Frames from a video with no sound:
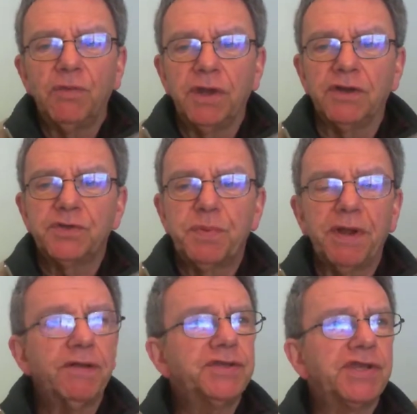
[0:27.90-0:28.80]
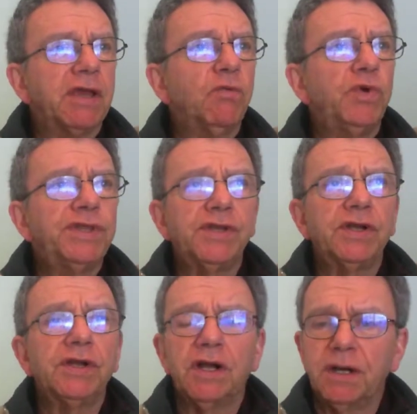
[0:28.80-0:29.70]
We are experiencing a
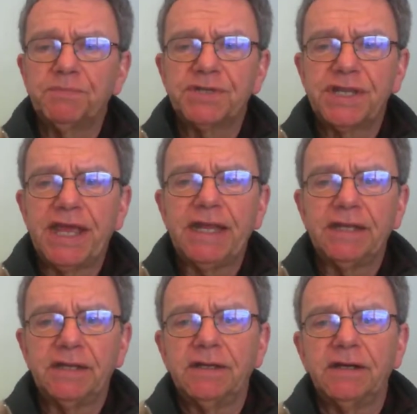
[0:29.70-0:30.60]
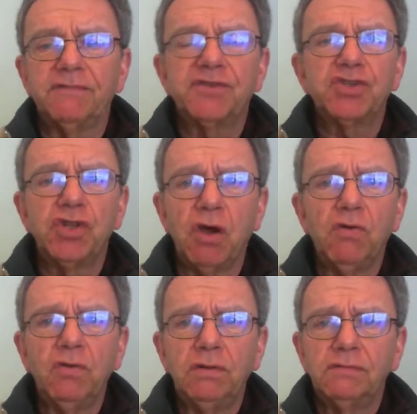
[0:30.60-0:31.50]
winter upstate of
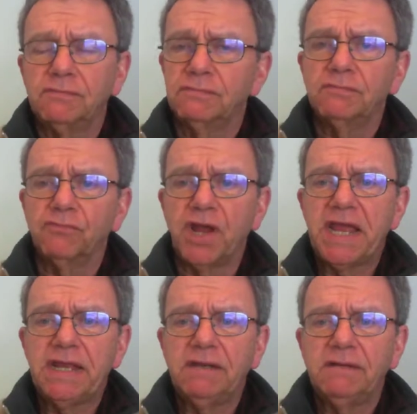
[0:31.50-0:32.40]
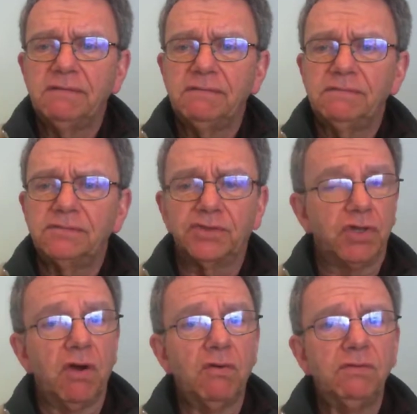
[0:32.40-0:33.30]
snow, rain,
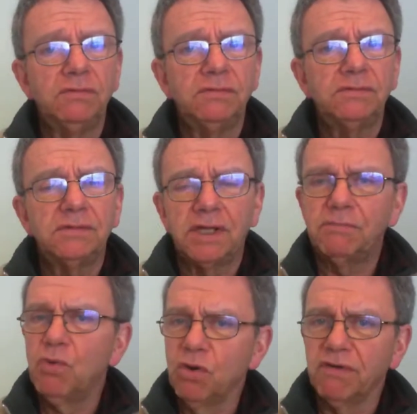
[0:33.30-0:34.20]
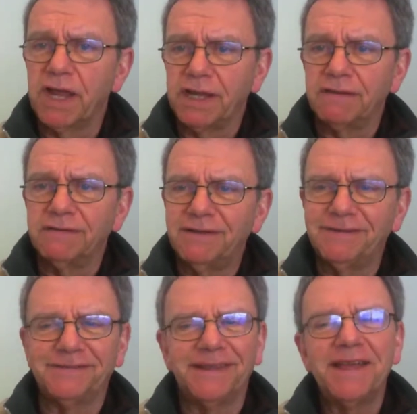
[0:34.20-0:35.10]
snow, and more rain.
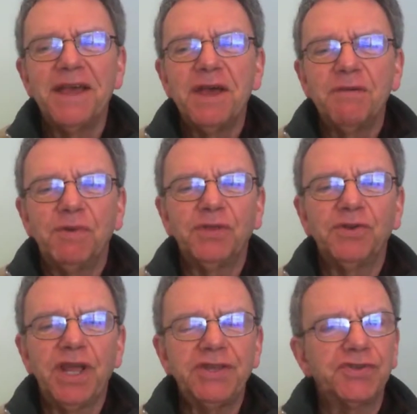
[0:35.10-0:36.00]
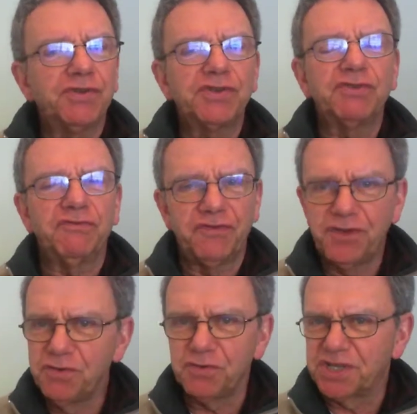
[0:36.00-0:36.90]
Mother Nature is
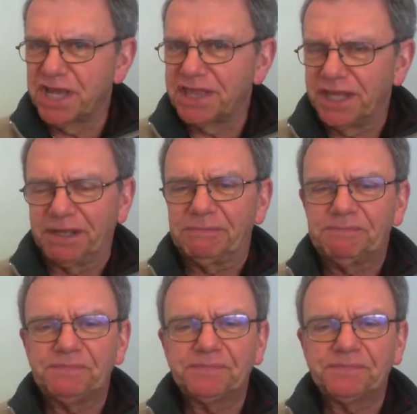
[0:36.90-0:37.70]
confused, I think.